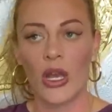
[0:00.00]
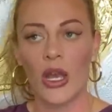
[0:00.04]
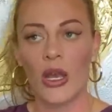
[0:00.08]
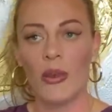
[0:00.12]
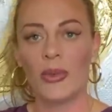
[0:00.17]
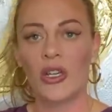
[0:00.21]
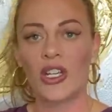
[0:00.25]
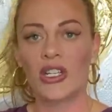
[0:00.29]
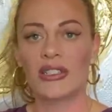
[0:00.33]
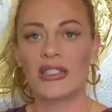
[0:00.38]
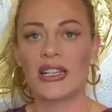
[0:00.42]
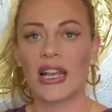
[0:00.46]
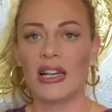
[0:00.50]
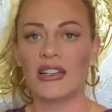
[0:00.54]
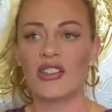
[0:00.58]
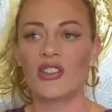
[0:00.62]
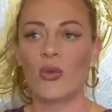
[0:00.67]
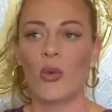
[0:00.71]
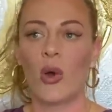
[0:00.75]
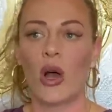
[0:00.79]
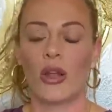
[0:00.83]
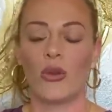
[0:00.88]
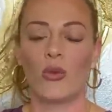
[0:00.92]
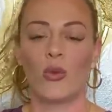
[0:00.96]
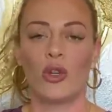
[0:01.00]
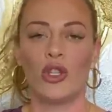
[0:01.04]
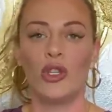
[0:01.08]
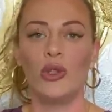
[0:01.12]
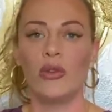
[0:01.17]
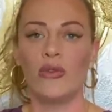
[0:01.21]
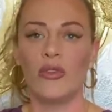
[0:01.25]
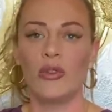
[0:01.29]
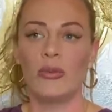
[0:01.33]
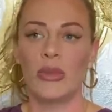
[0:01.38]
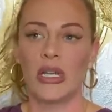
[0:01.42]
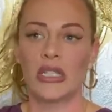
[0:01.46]
Because guess what? When you
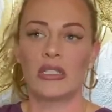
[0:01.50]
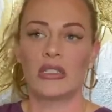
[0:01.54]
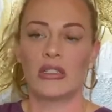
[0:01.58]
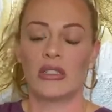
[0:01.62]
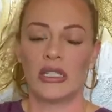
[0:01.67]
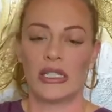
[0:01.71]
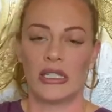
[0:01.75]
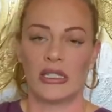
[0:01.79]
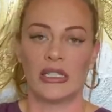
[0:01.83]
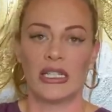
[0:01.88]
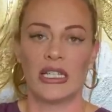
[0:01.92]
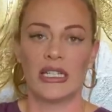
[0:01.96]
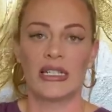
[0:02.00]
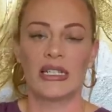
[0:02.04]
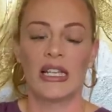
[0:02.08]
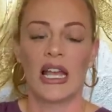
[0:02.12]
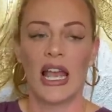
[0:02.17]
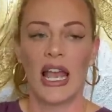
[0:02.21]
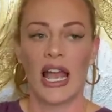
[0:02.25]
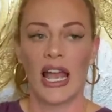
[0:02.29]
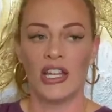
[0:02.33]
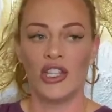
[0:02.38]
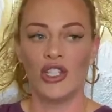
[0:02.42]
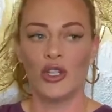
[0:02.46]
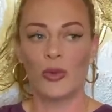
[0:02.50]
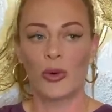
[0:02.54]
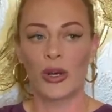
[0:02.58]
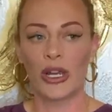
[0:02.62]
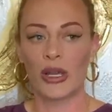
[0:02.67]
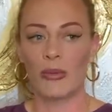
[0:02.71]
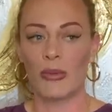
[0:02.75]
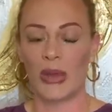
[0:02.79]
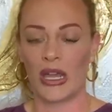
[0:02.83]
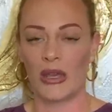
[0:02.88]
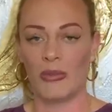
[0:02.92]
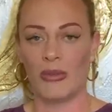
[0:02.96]
have a mental illness and you bring a
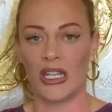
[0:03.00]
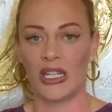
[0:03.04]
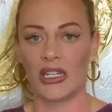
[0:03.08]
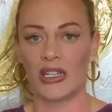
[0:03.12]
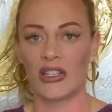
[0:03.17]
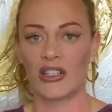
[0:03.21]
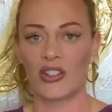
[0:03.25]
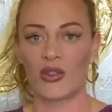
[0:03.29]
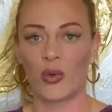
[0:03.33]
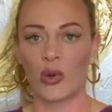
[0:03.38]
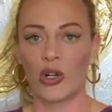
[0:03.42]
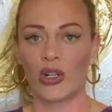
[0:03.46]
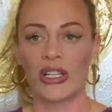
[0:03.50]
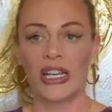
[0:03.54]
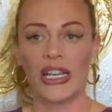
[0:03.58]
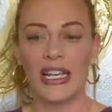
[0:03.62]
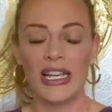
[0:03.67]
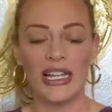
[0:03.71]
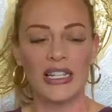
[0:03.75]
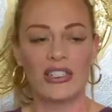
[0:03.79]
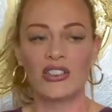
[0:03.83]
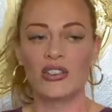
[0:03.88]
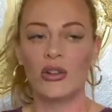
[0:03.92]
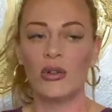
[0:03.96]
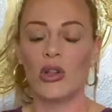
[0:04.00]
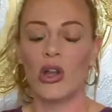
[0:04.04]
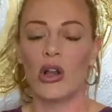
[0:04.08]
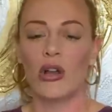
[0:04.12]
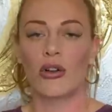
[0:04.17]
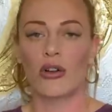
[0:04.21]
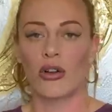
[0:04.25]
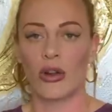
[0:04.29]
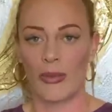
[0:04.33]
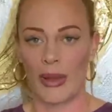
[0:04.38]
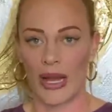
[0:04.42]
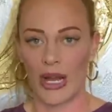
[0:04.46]
baby into this world, it's no
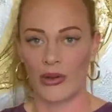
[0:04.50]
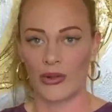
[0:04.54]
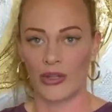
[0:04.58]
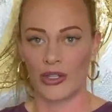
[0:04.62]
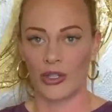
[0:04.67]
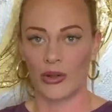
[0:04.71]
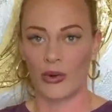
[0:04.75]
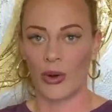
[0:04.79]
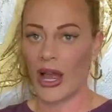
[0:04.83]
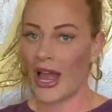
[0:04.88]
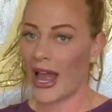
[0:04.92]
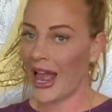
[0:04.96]
longer about you.